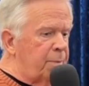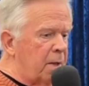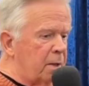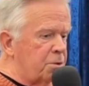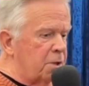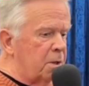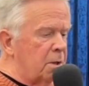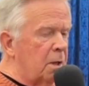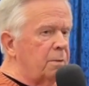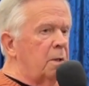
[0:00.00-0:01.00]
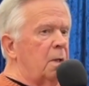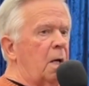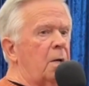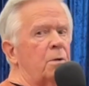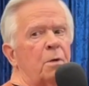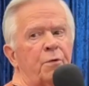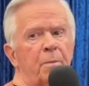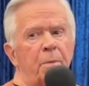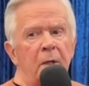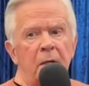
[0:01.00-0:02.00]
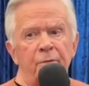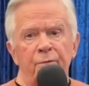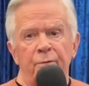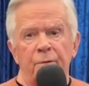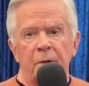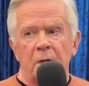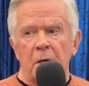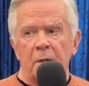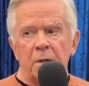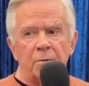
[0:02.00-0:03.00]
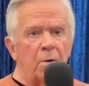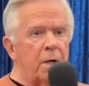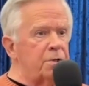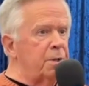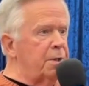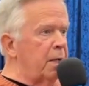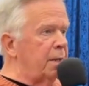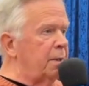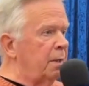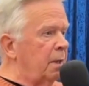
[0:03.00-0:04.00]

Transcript: Potter said, I don't know if you believe that God can raise the dead.